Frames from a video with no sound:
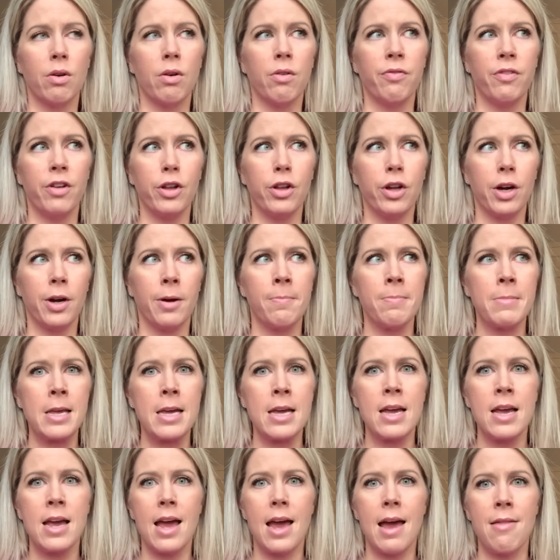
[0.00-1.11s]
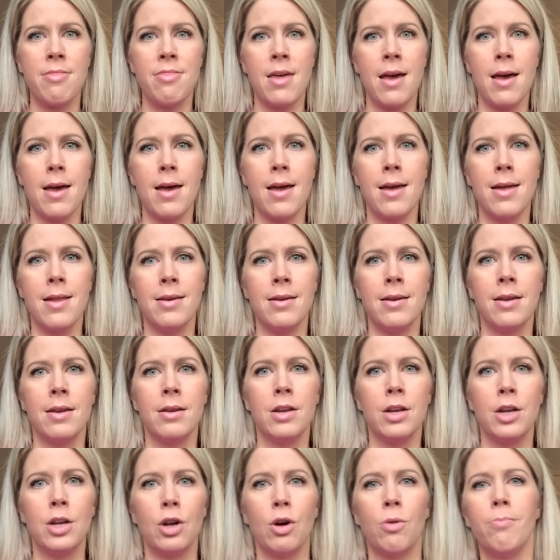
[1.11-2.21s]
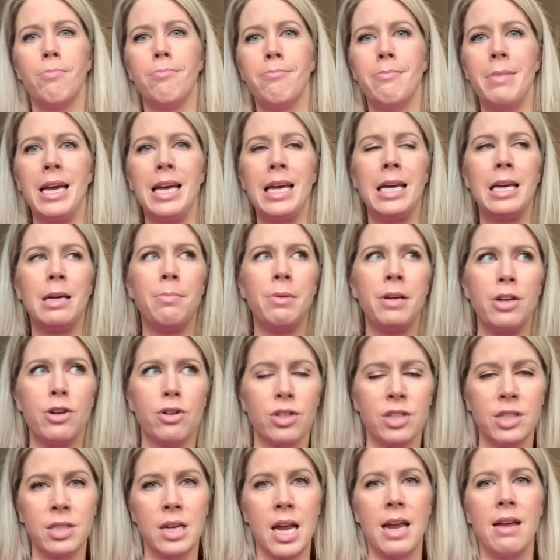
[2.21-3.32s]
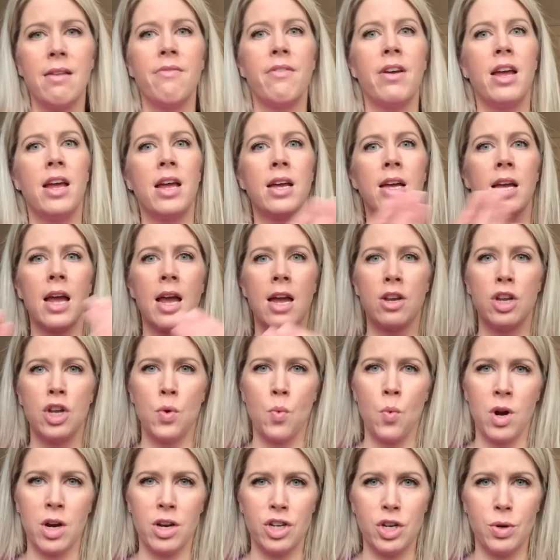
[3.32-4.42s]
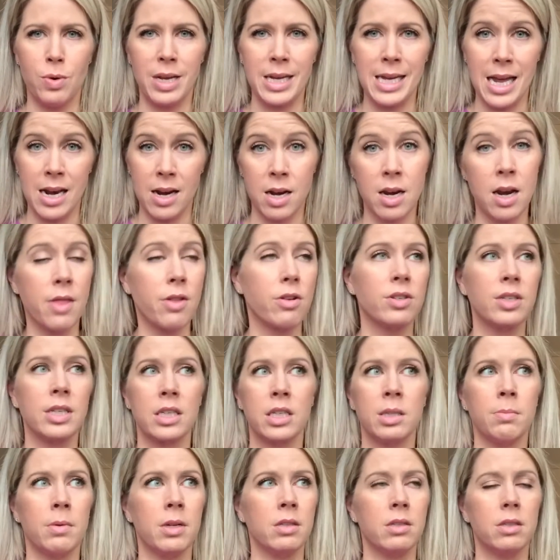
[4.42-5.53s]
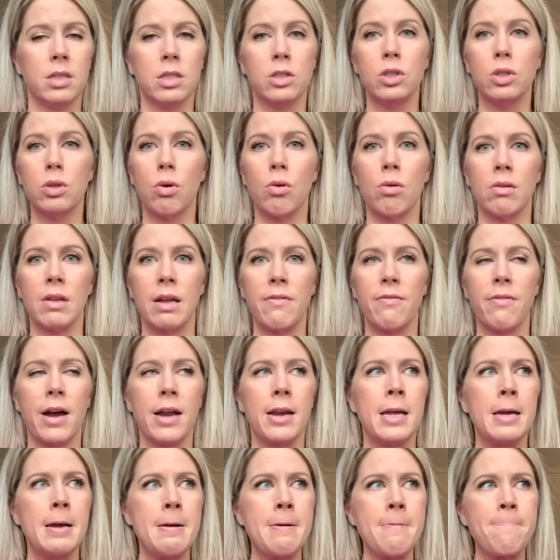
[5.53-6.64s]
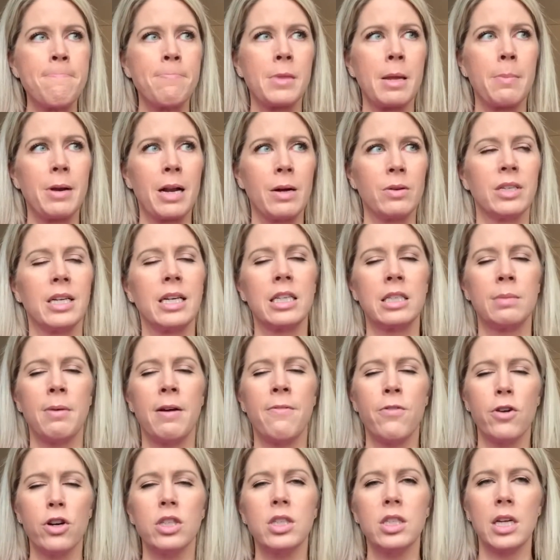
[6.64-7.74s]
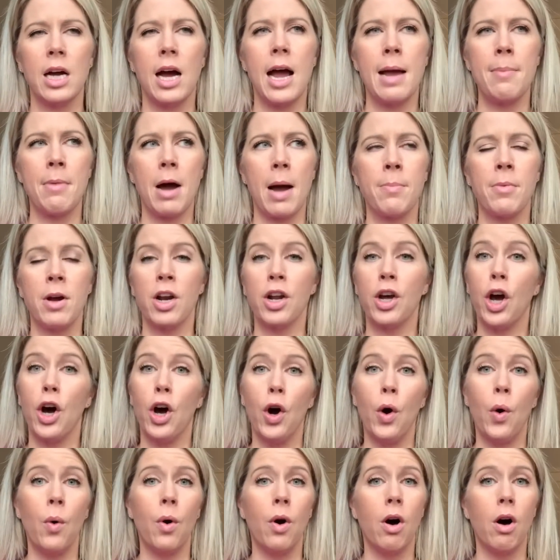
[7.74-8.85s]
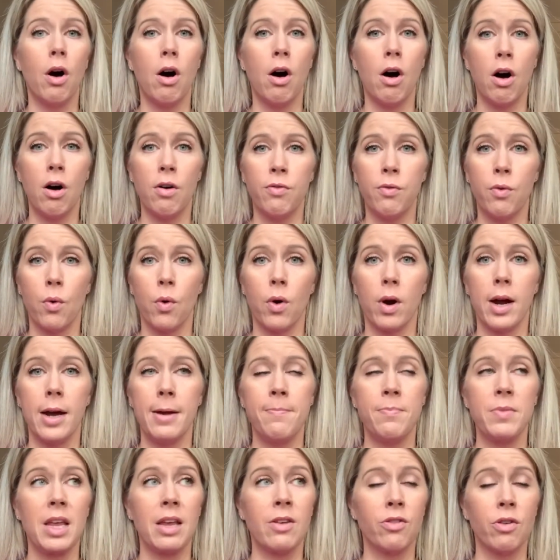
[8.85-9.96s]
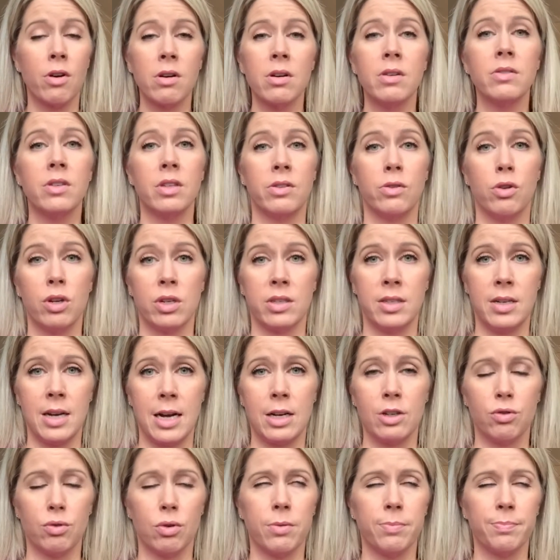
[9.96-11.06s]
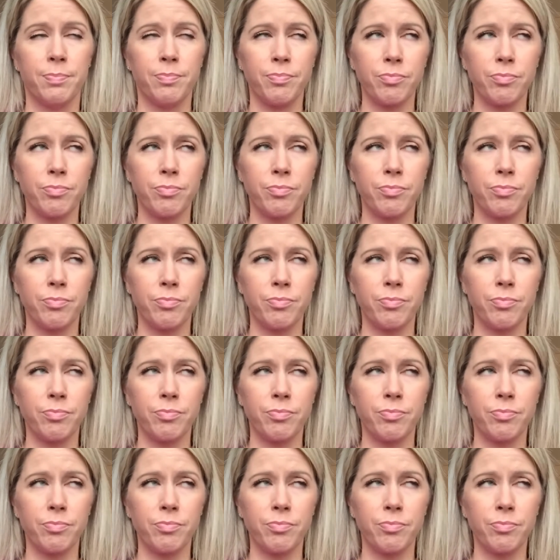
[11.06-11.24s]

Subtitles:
filler, and then, maybe you're saving and you want to do it again in another 6 months. That's totally fine. But I was like, it's my first time. I'm going to go all for it as long as it looks natural.